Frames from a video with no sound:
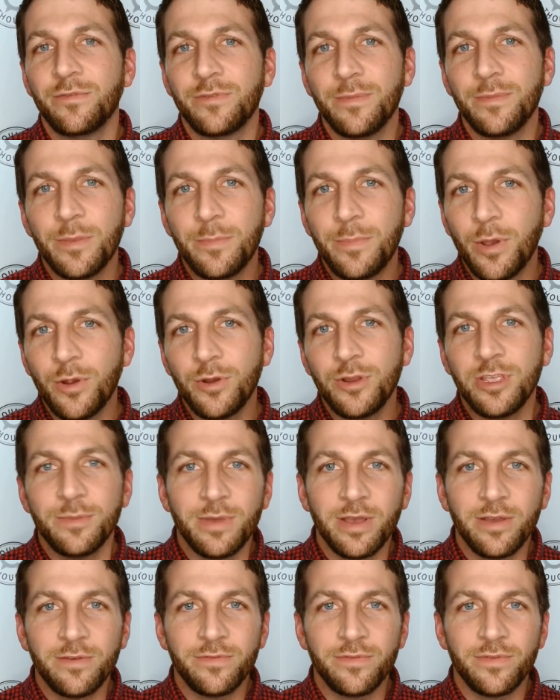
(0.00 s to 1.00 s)
the
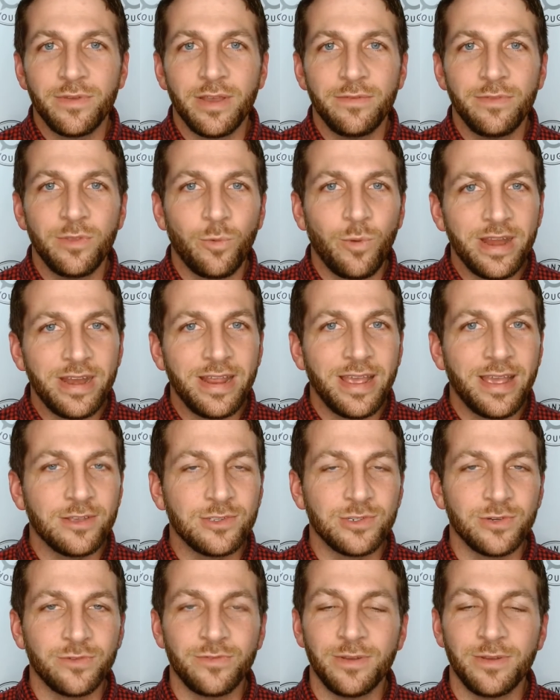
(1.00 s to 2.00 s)
podium of the White
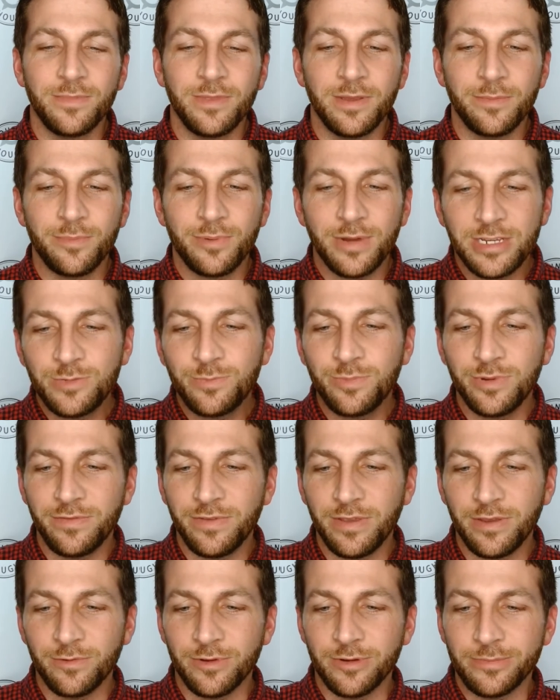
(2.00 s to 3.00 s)
House or from the press
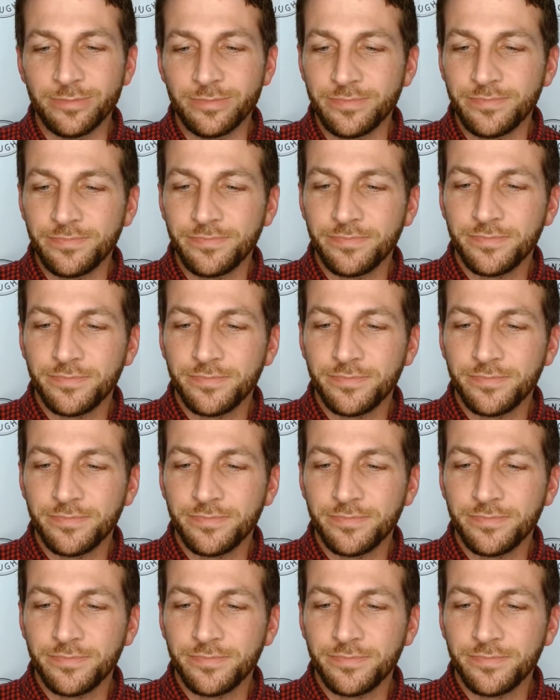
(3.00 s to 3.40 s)
briefing room.